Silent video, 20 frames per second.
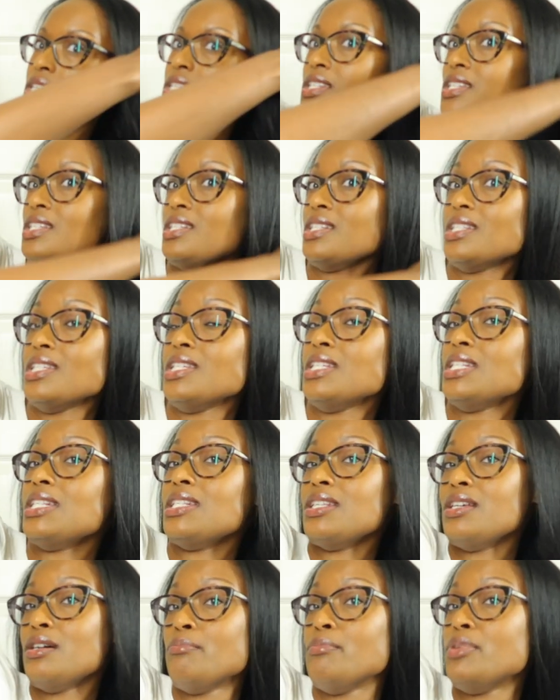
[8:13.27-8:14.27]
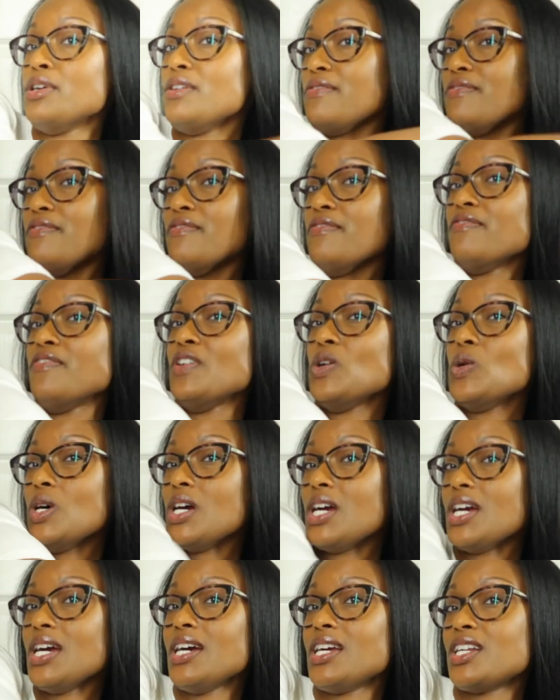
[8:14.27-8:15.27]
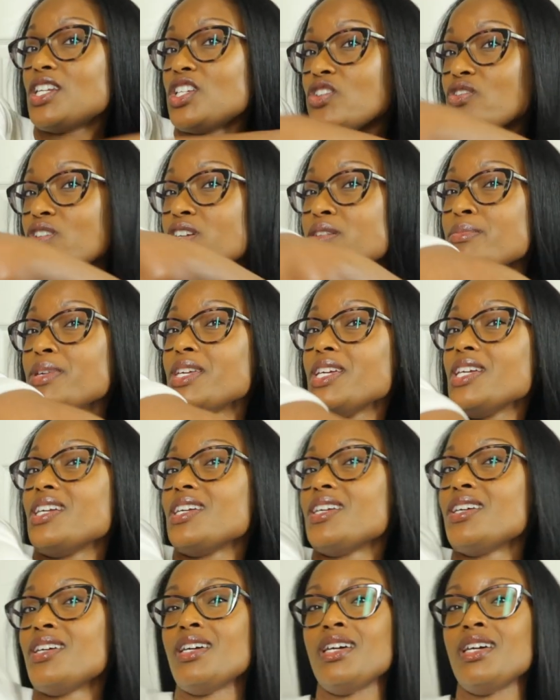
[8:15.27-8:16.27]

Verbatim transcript: This is before I trim it.